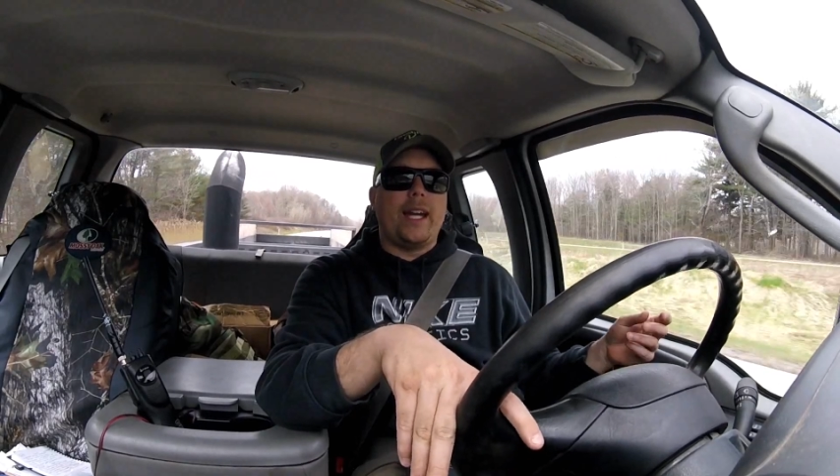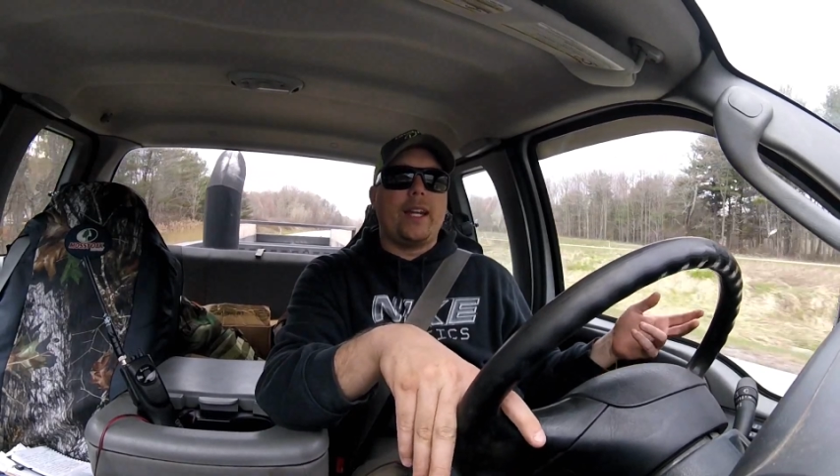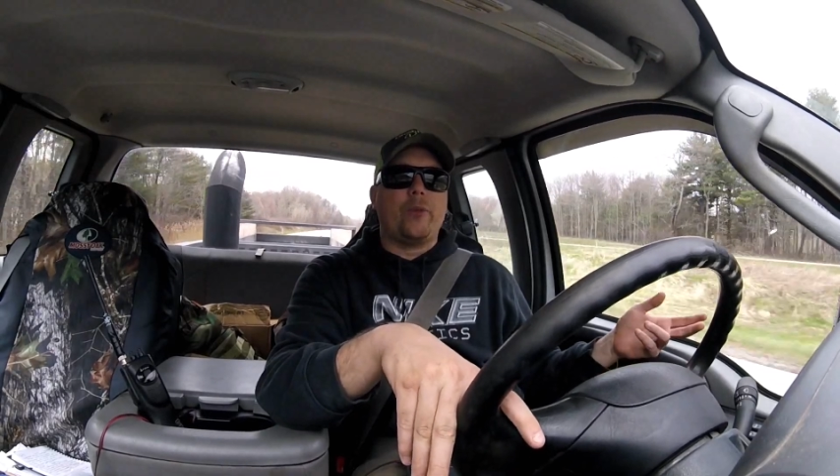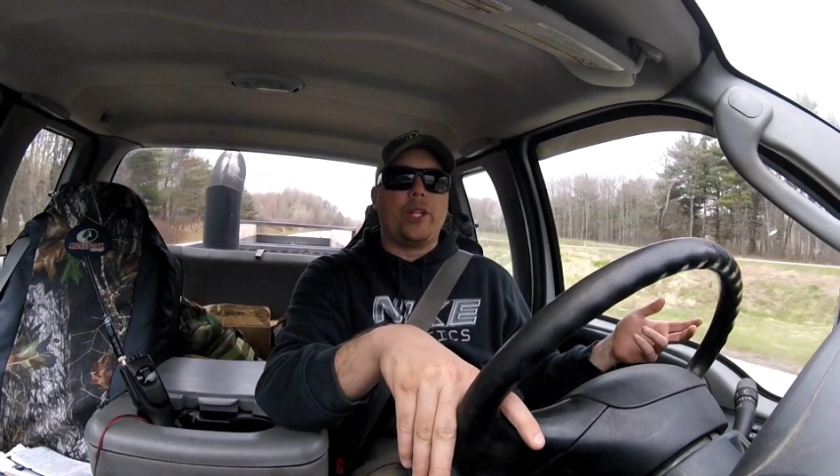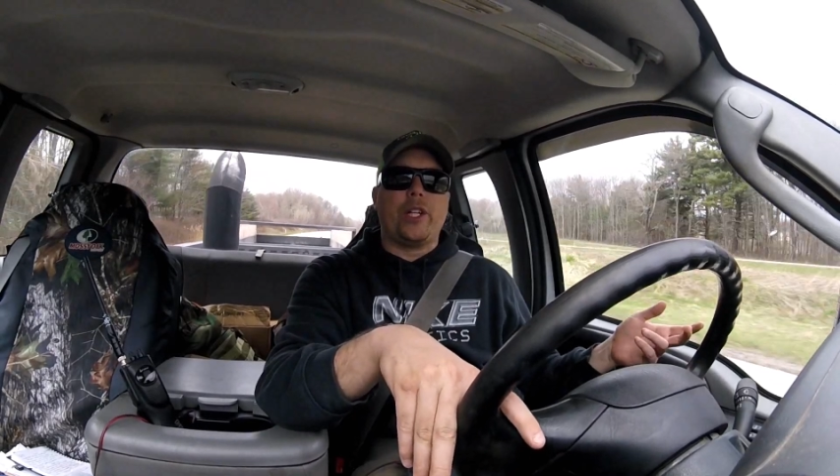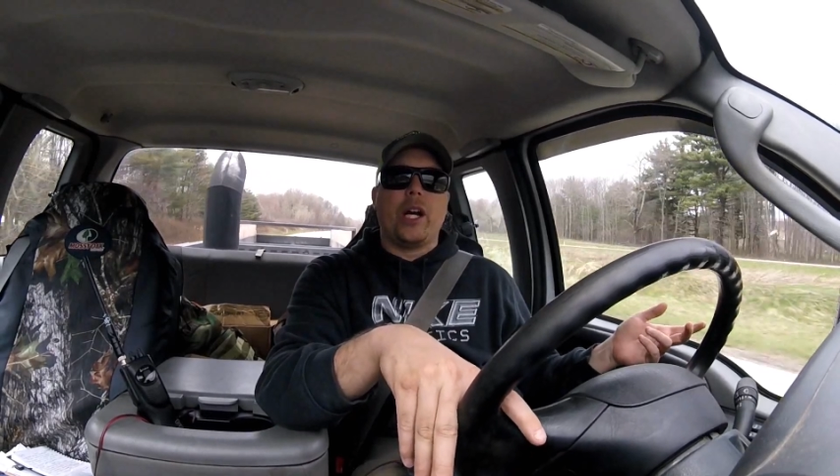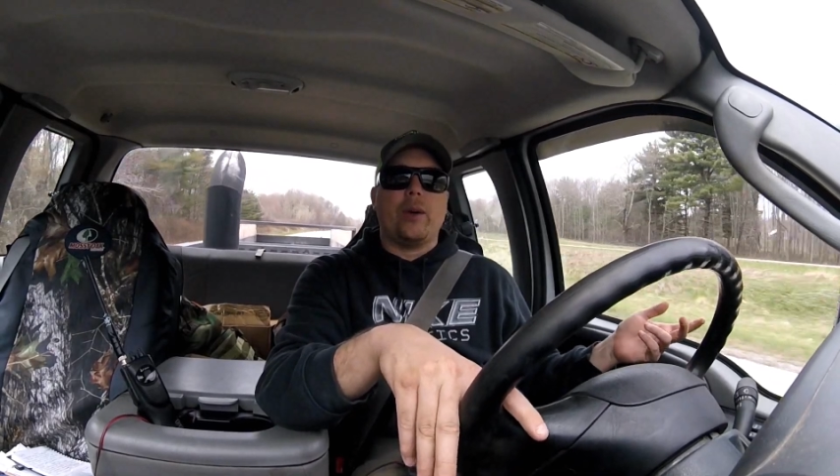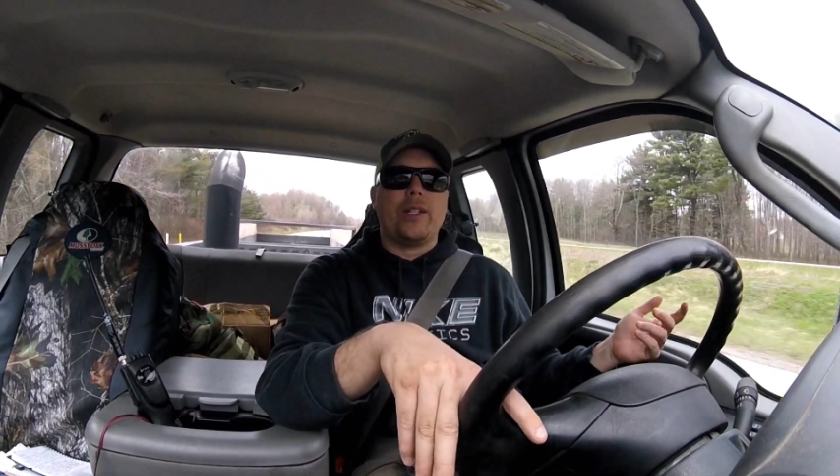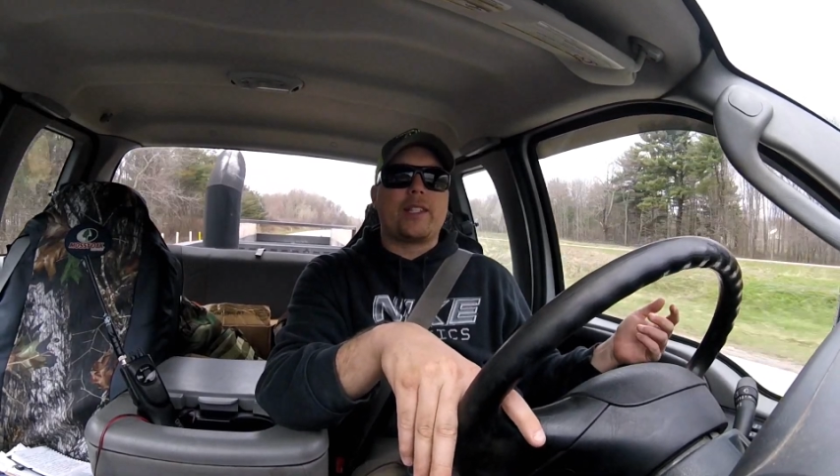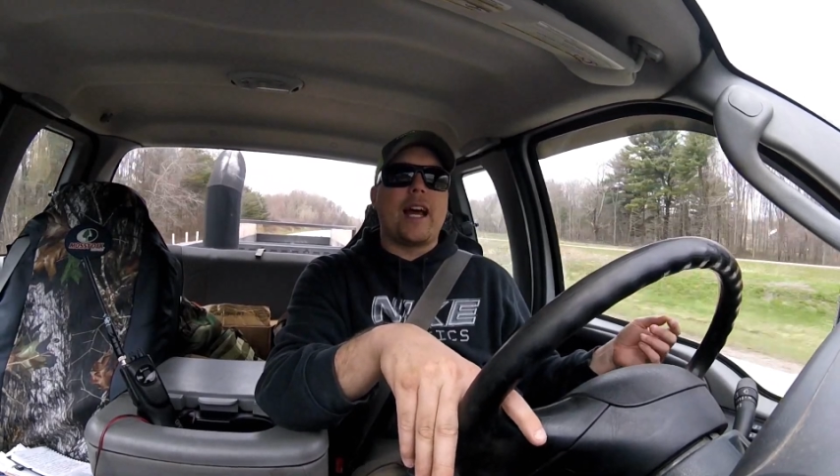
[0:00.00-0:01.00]
and when you go
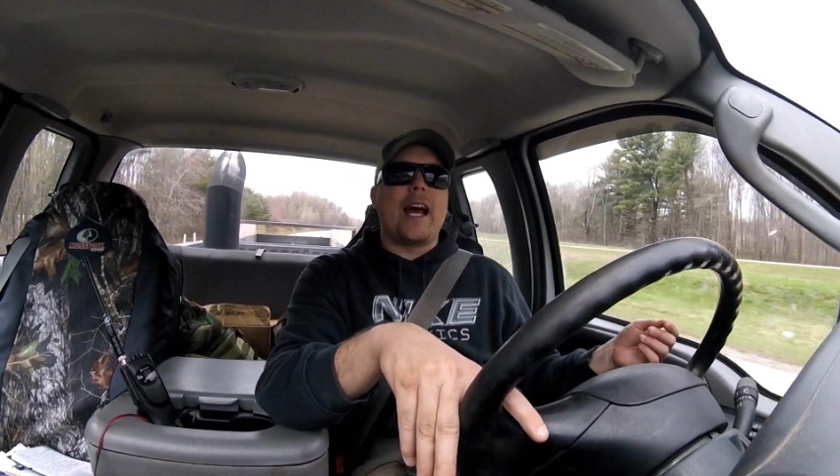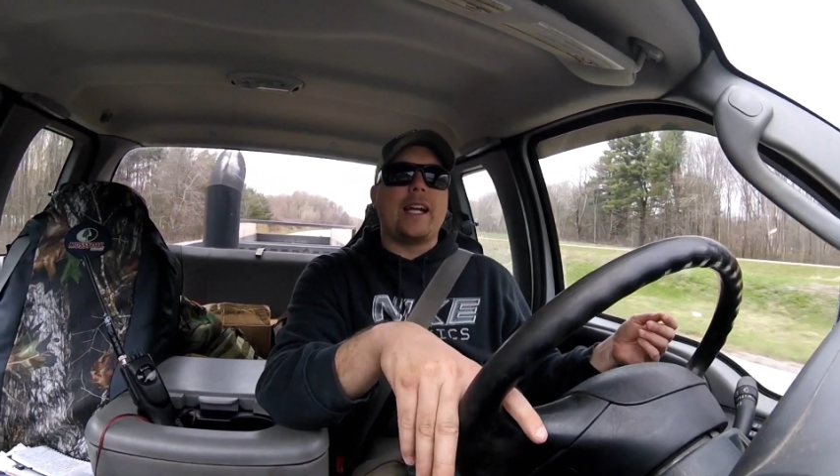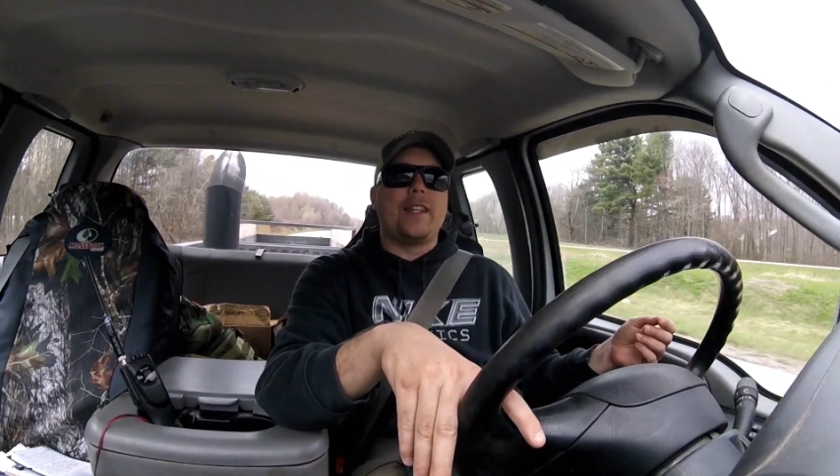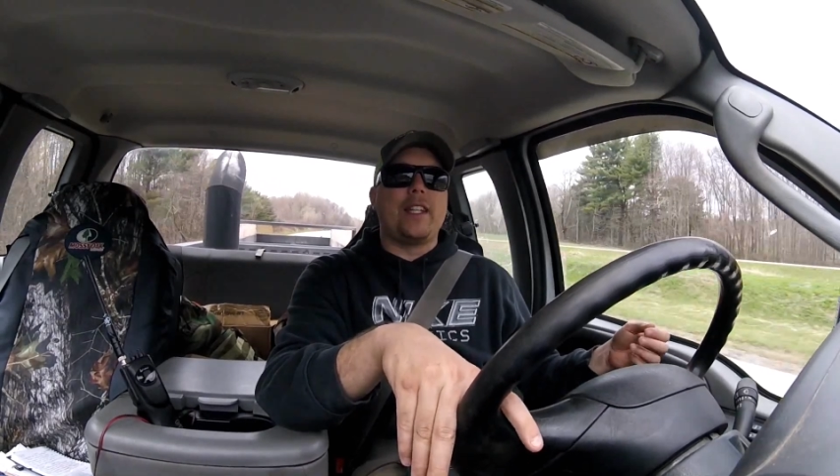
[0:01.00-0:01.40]
inside,